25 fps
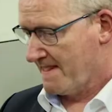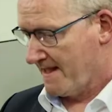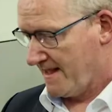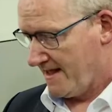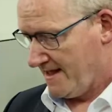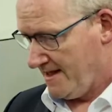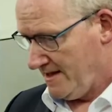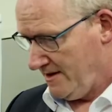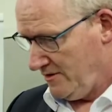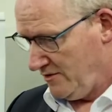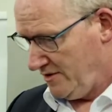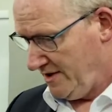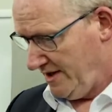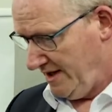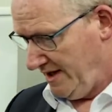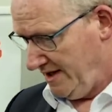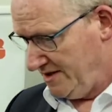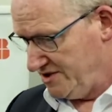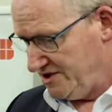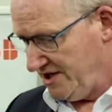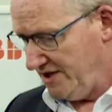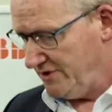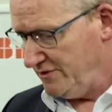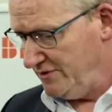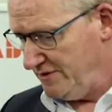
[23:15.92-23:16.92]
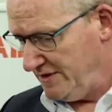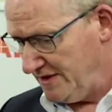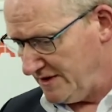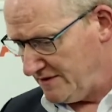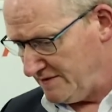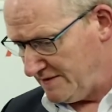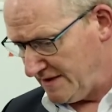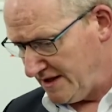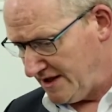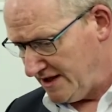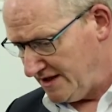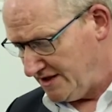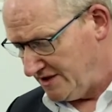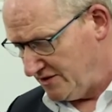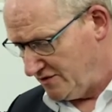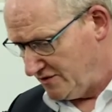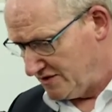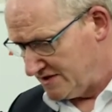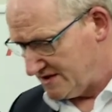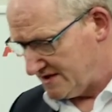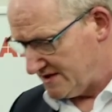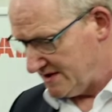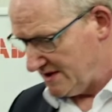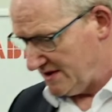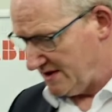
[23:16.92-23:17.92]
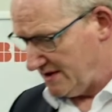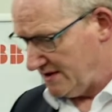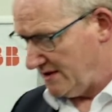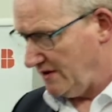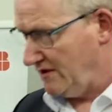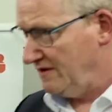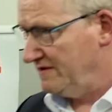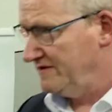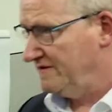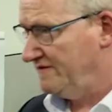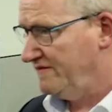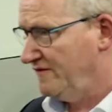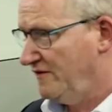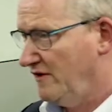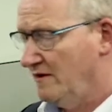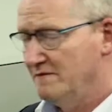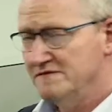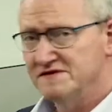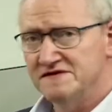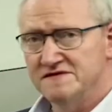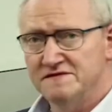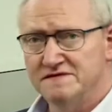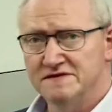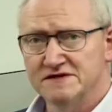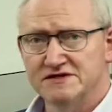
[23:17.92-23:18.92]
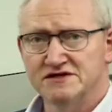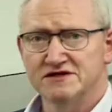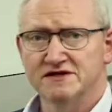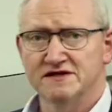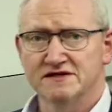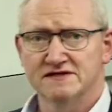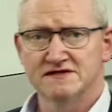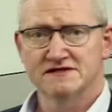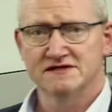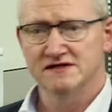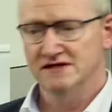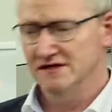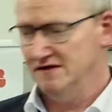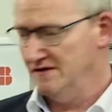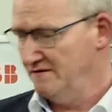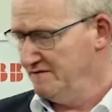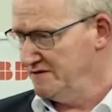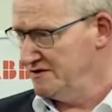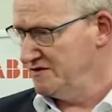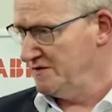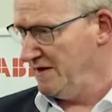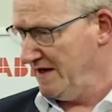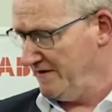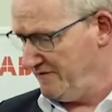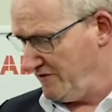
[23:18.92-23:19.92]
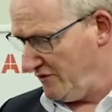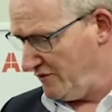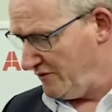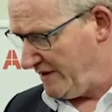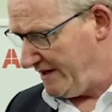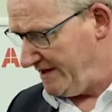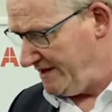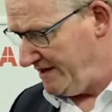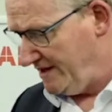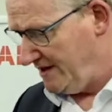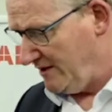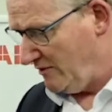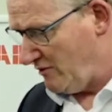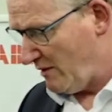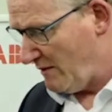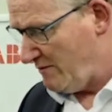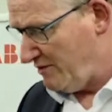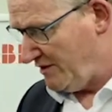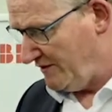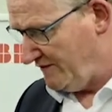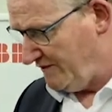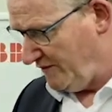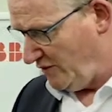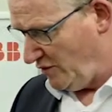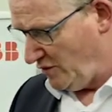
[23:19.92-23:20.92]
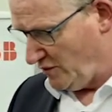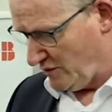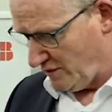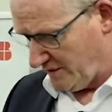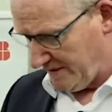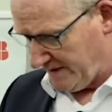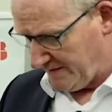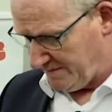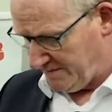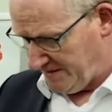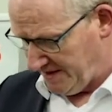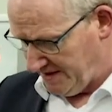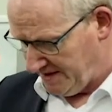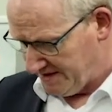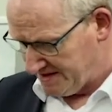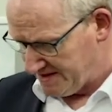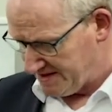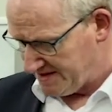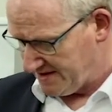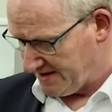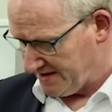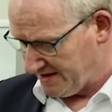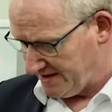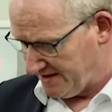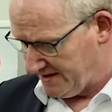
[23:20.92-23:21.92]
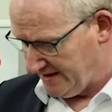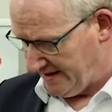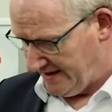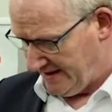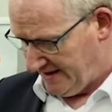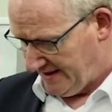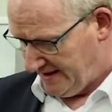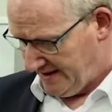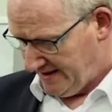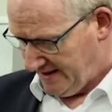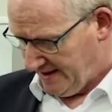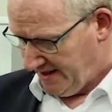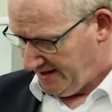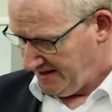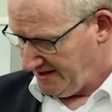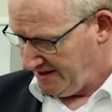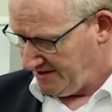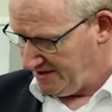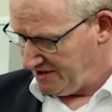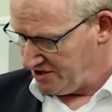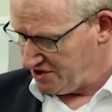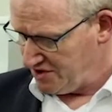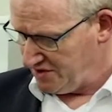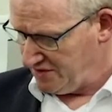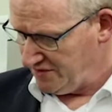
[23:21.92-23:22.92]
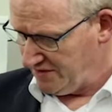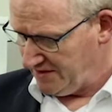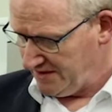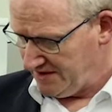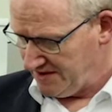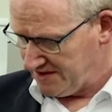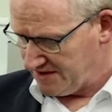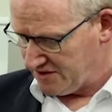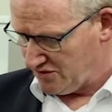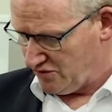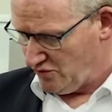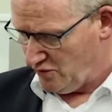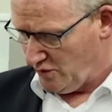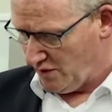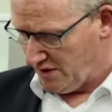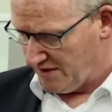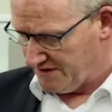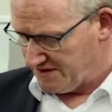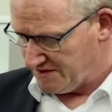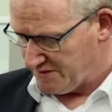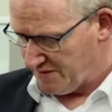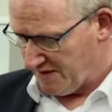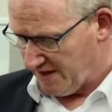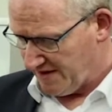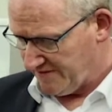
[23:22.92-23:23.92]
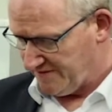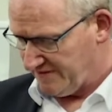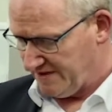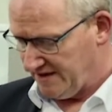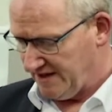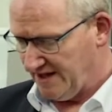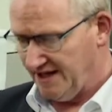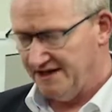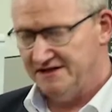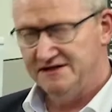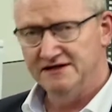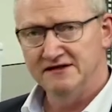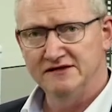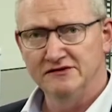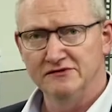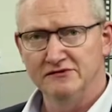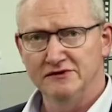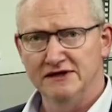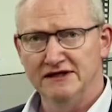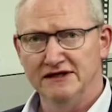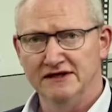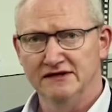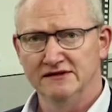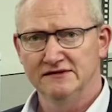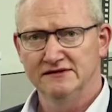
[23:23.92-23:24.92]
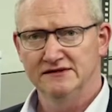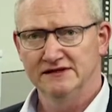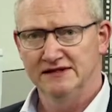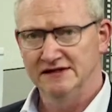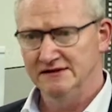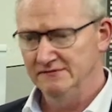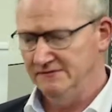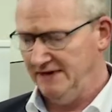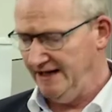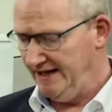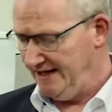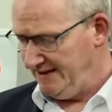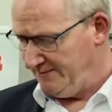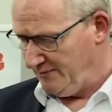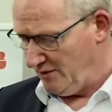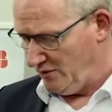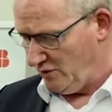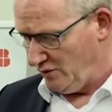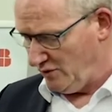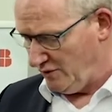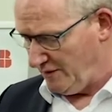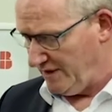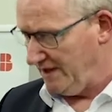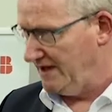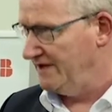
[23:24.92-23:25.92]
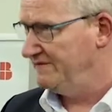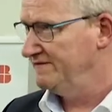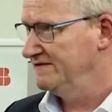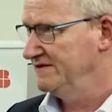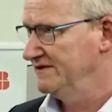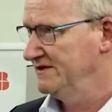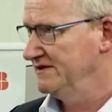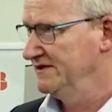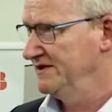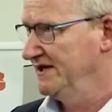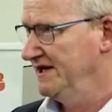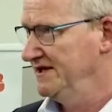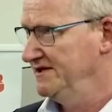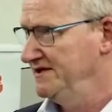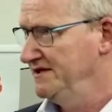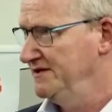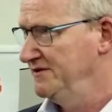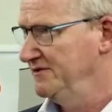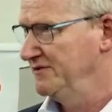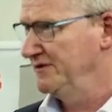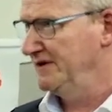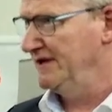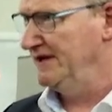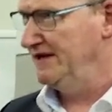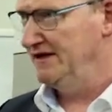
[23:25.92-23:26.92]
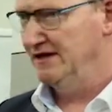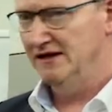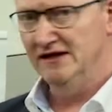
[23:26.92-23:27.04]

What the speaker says: Okay, in general we can use all the forms which we have already in our portfolio. That means in addition to these 2 ones, we have a 90-degree elbow, we have a 90-degree